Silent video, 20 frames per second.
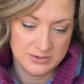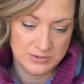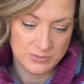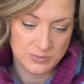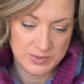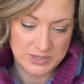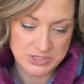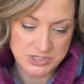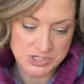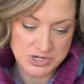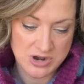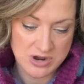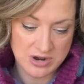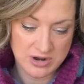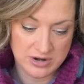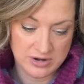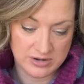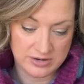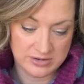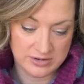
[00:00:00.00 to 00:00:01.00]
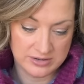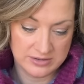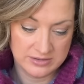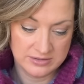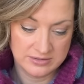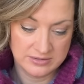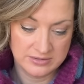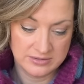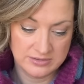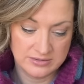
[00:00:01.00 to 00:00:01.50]
which are
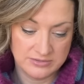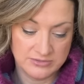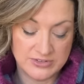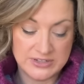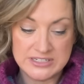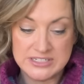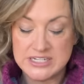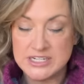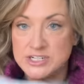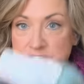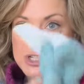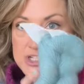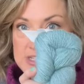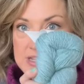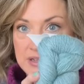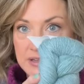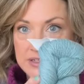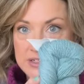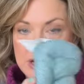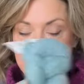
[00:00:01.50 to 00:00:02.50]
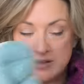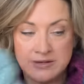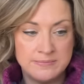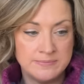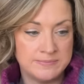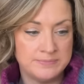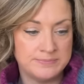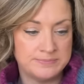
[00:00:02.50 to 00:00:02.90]
vintage celadon